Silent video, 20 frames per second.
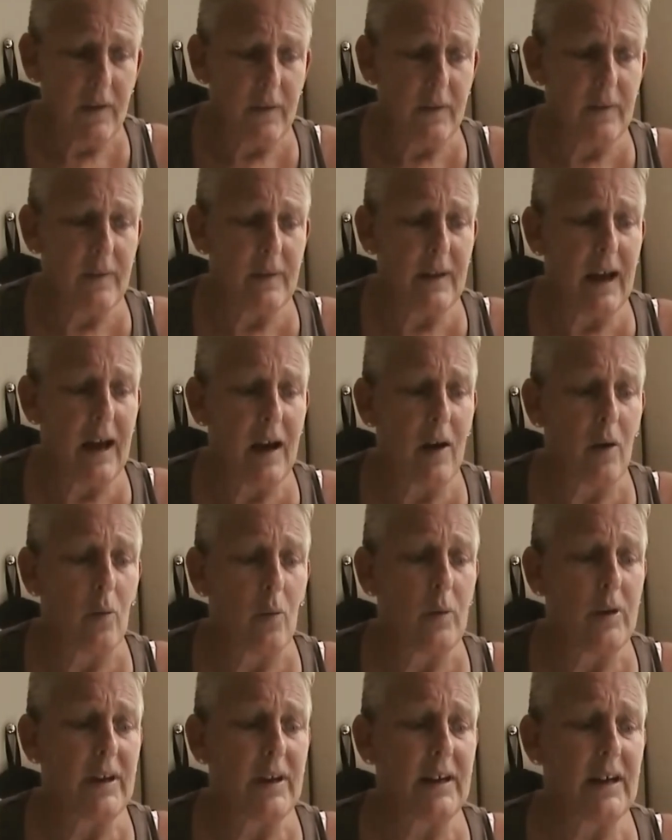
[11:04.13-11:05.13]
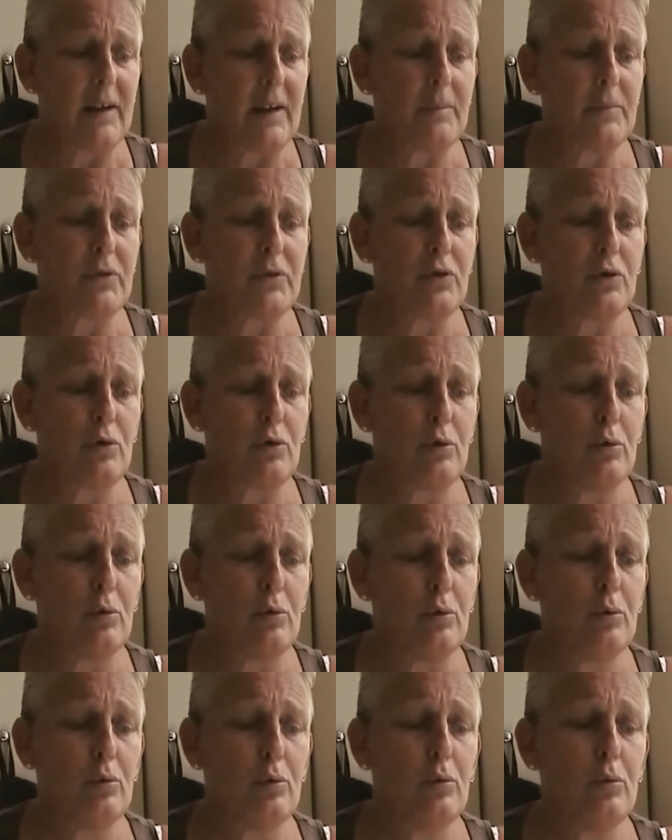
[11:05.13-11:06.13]
Now, when it comes
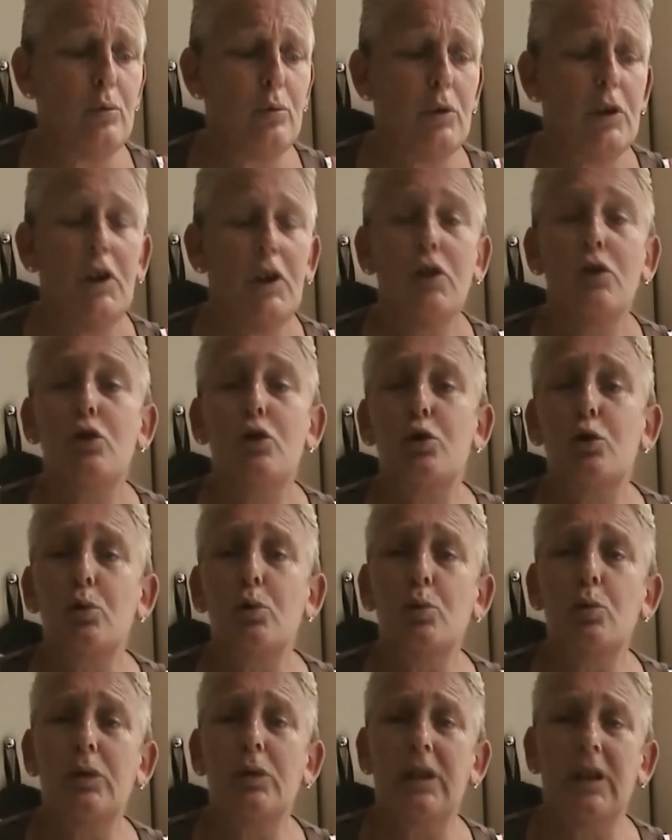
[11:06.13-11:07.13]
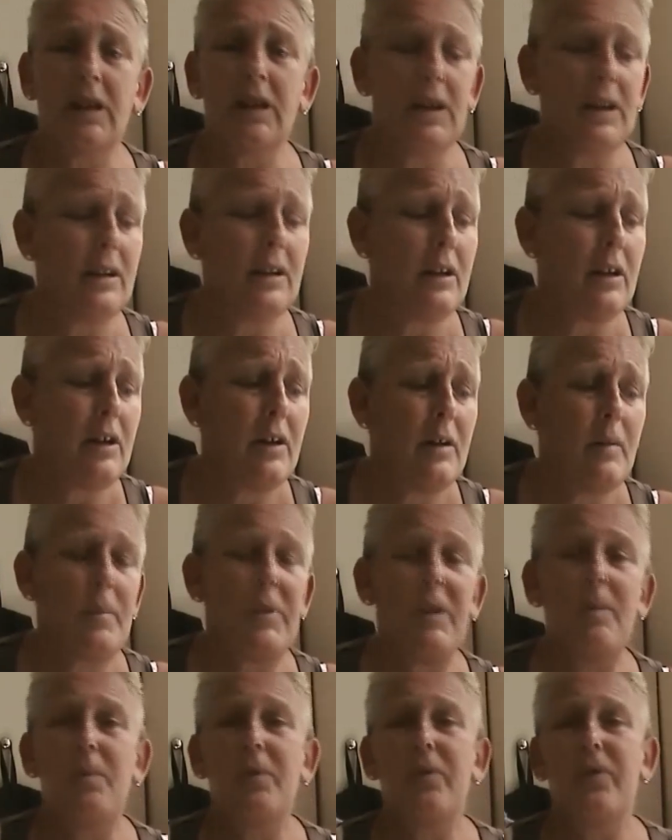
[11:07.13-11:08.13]
to stalking,
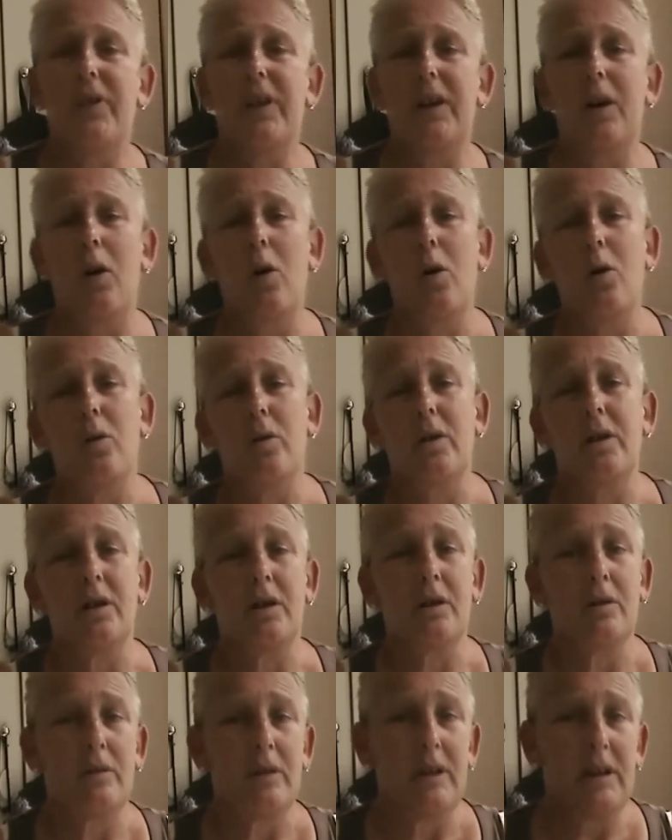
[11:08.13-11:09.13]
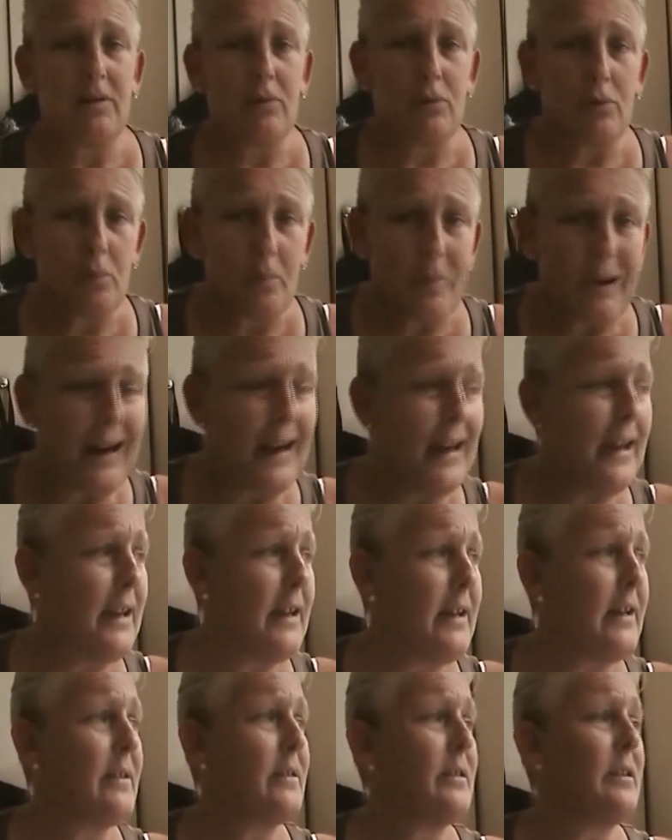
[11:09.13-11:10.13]
people think, oh, you know, they're all
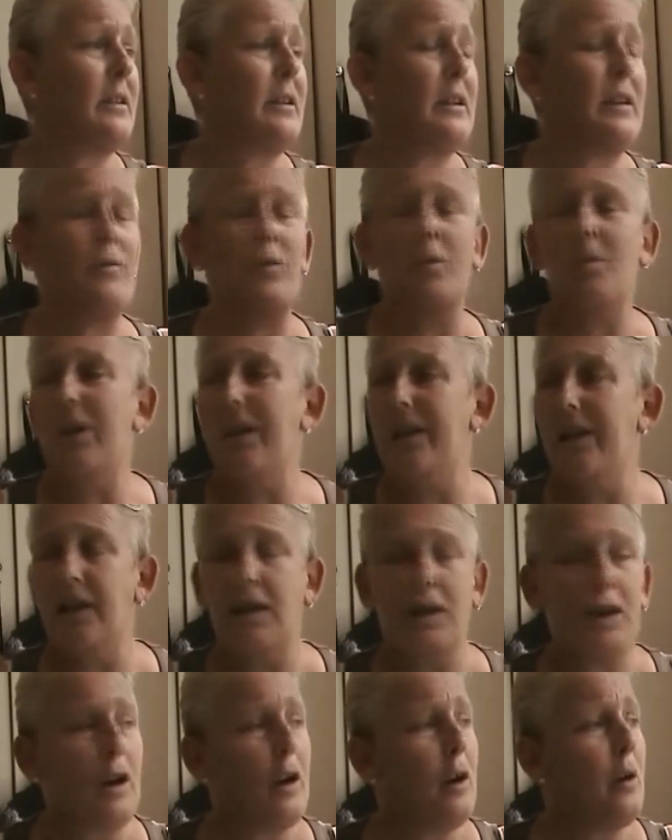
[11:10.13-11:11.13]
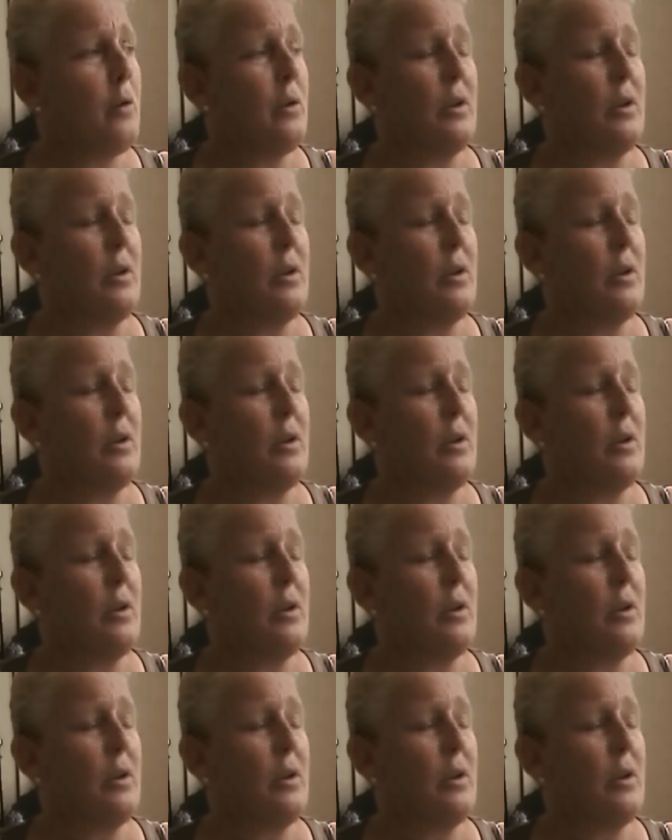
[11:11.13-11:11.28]
paid and everywhere they go.